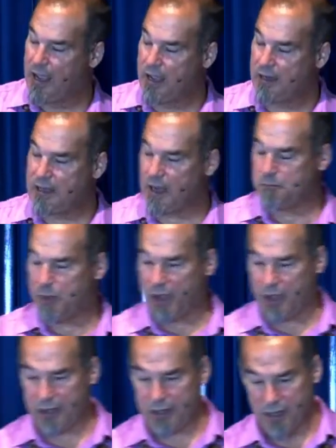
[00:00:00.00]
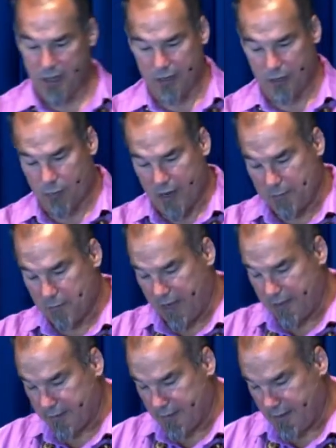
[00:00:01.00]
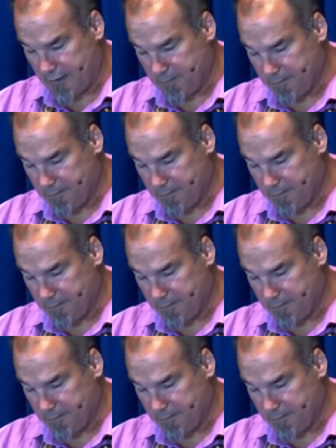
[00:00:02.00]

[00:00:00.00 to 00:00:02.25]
dead body, I'm going to write my thing,